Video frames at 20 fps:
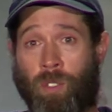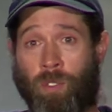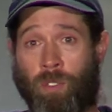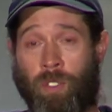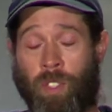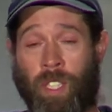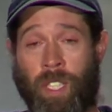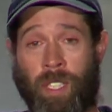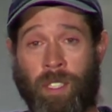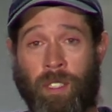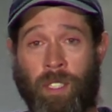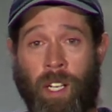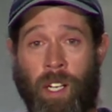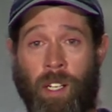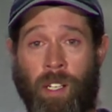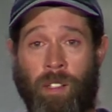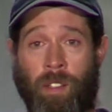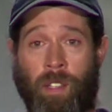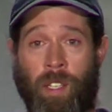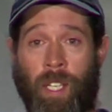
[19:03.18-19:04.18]
for the
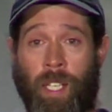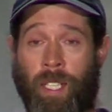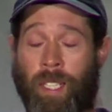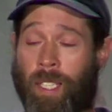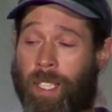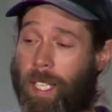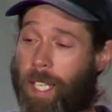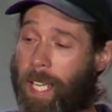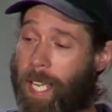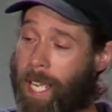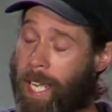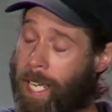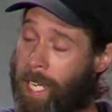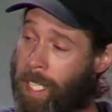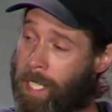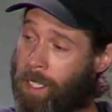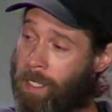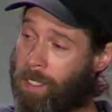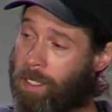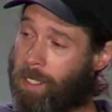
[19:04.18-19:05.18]
entire thing,
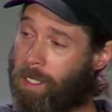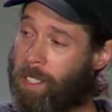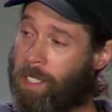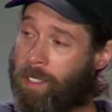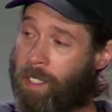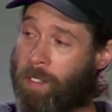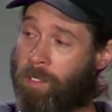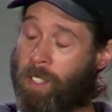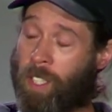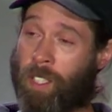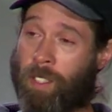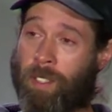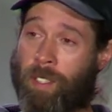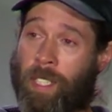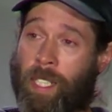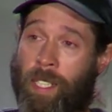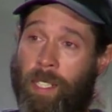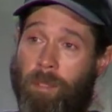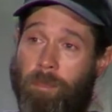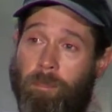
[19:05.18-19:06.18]
and he's never gonna
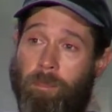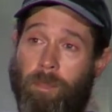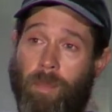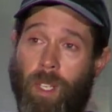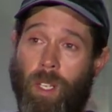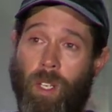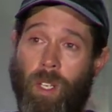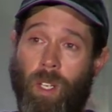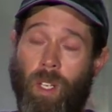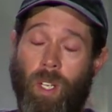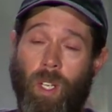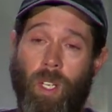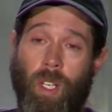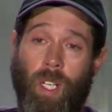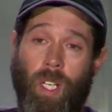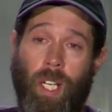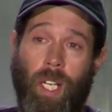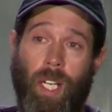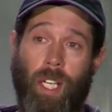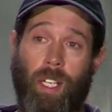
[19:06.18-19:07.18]
see it.
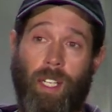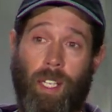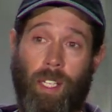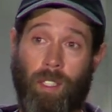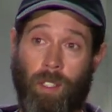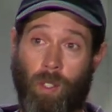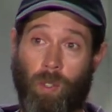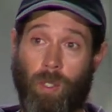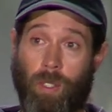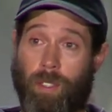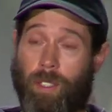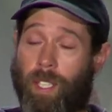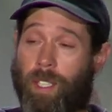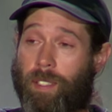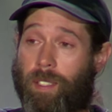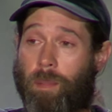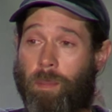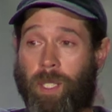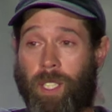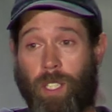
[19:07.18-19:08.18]
And Lauren says
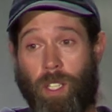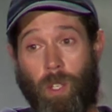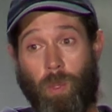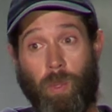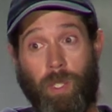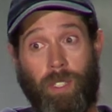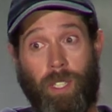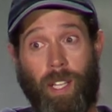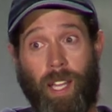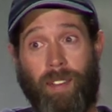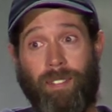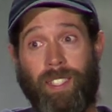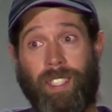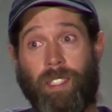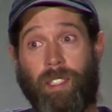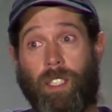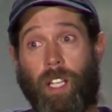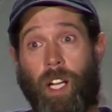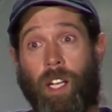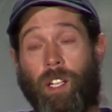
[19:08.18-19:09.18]
to me, you know, we still have his
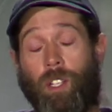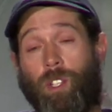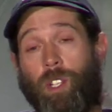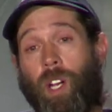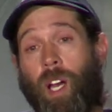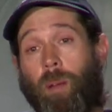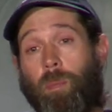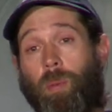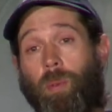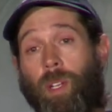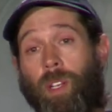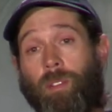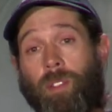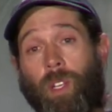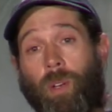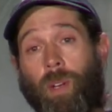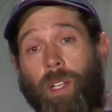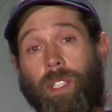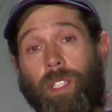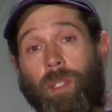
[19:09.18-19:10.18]
entire shop, and we have
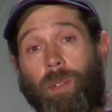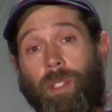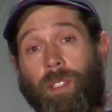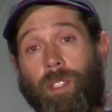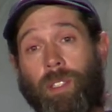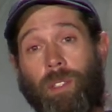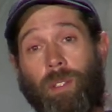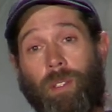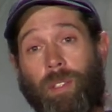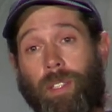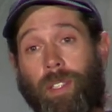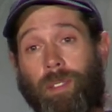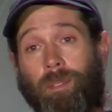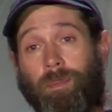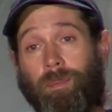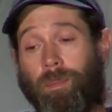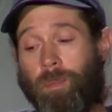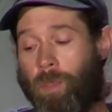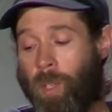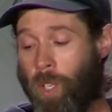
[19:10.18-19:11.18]
no idea what to do with it.
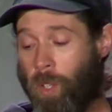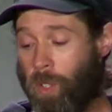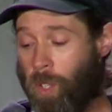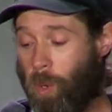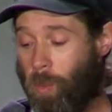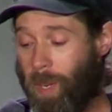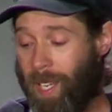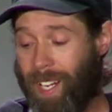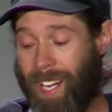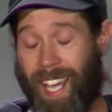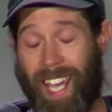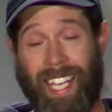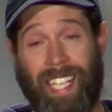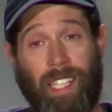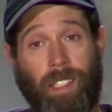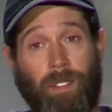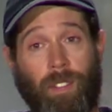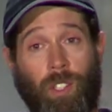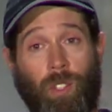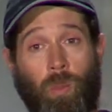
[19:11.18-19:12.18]
We don't know what any
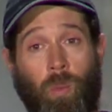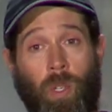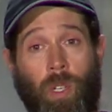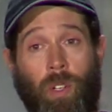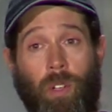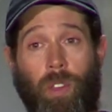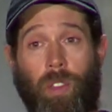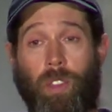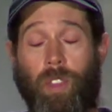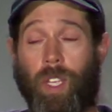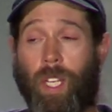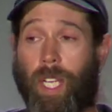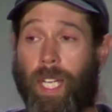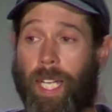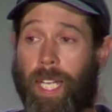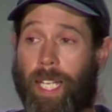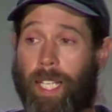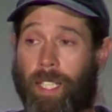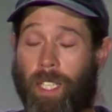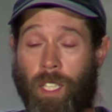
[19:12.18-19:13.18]
of it's worth.
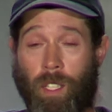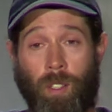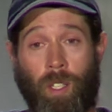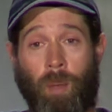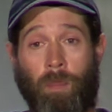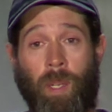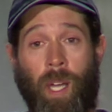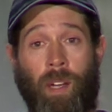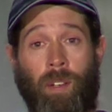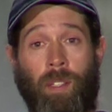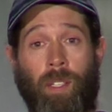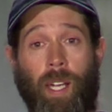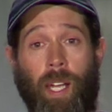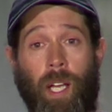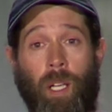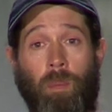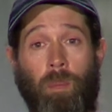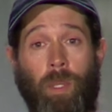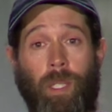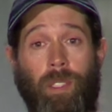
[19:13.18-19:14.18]
Can you come down and
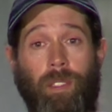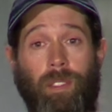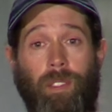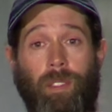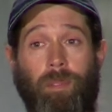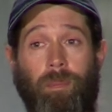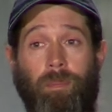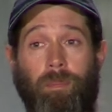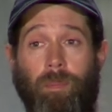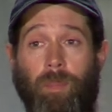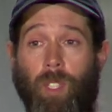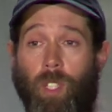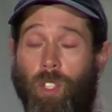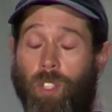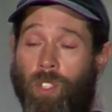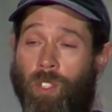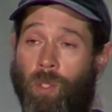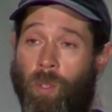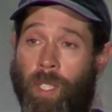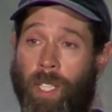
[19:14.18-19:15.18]
help us?
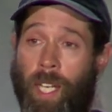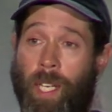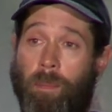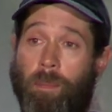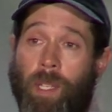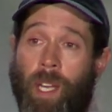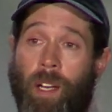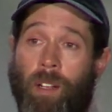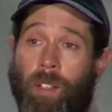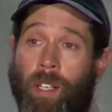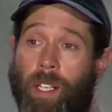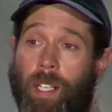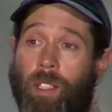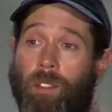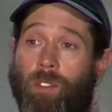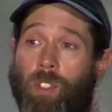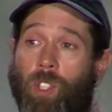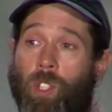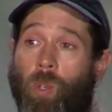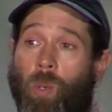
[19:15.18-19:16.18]
So I came down, I
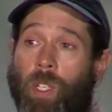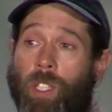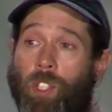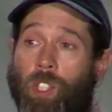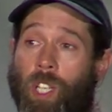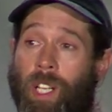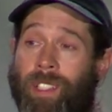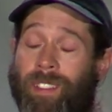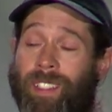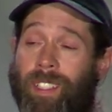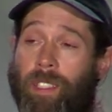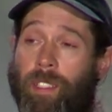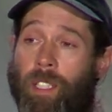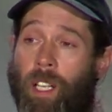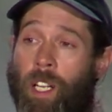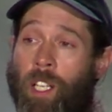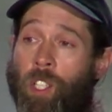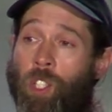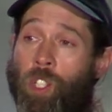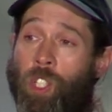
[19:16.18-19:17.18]
inventoried John's
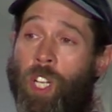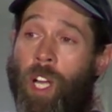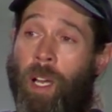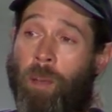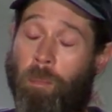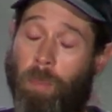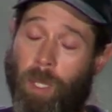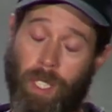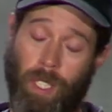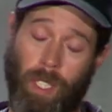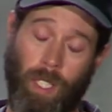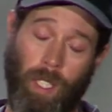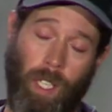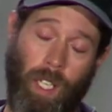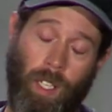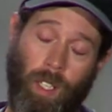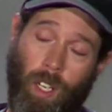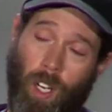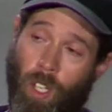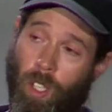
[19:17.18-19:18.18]
entire shop,
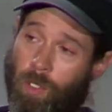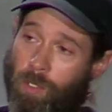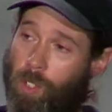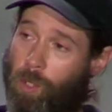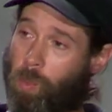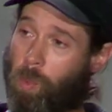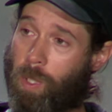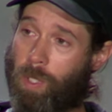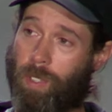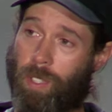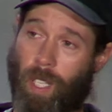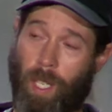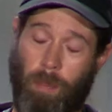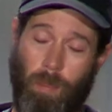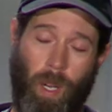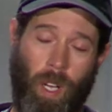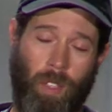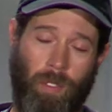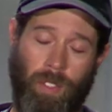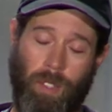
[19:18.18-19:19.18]
uh, all of his wood type,
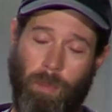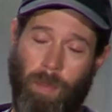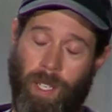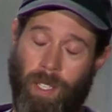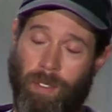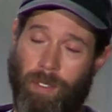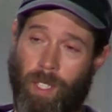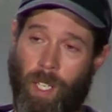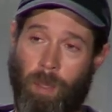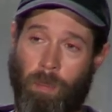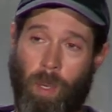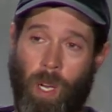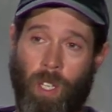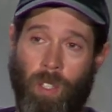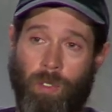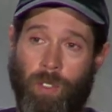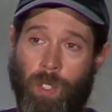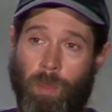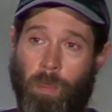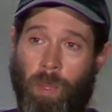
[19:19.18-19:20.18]
all of his metal type, all of
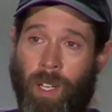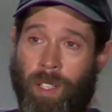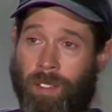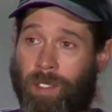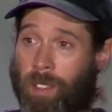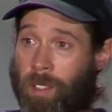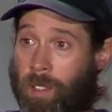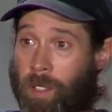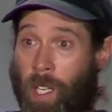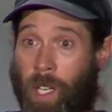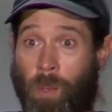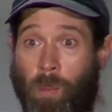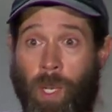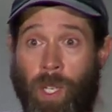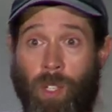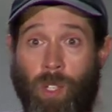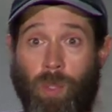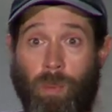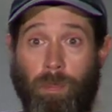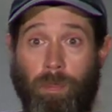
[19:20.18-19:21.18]
his presses, and then I went
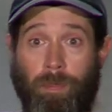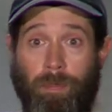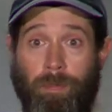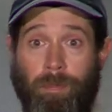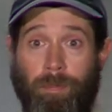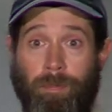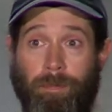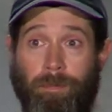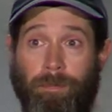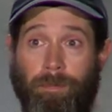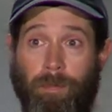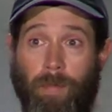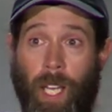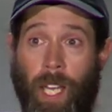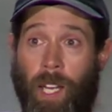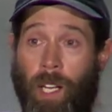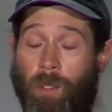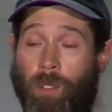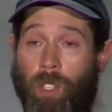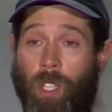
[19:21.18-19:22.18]
home.
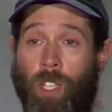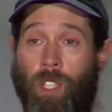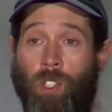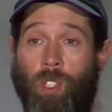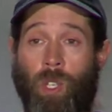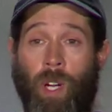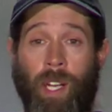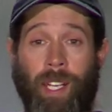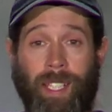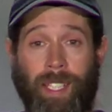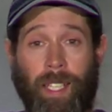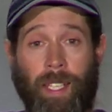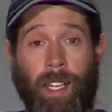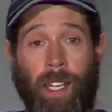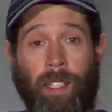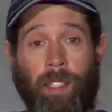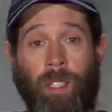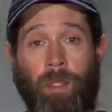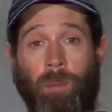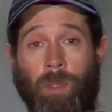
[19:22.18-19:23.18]
And I was going to try to
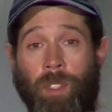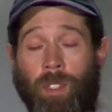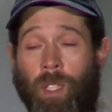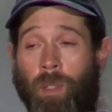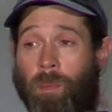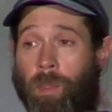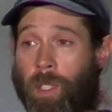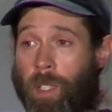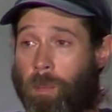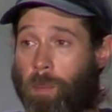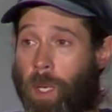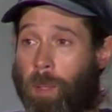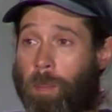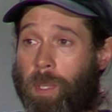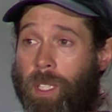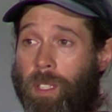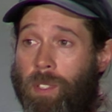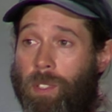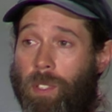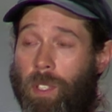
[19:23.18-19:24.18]
connect him with someone that might be
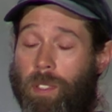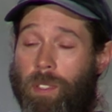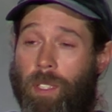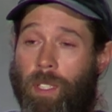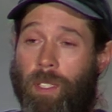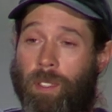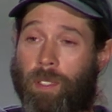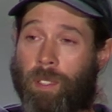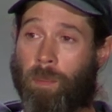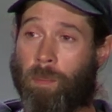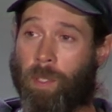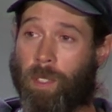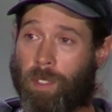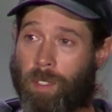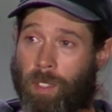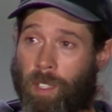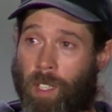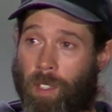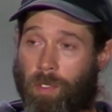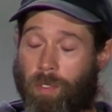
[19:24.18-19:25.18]
interested in some of the
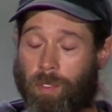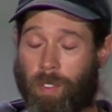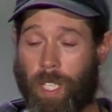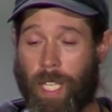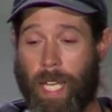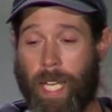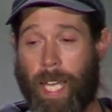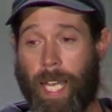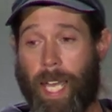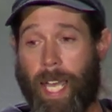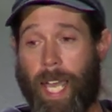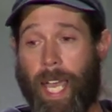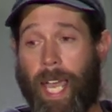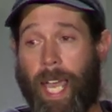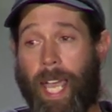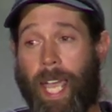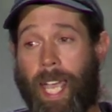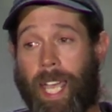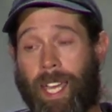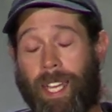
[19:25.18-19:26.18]
stuff.
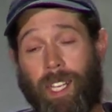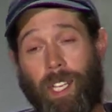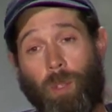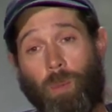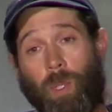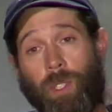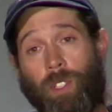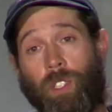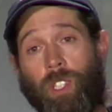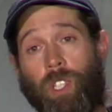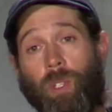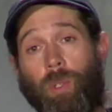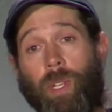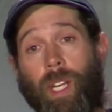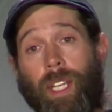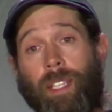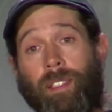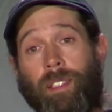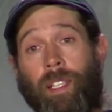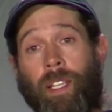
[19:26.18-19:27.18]
And it wasn't two
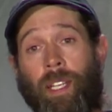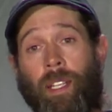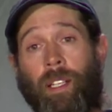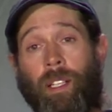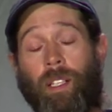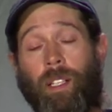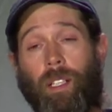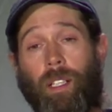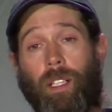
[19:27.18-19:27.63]
days later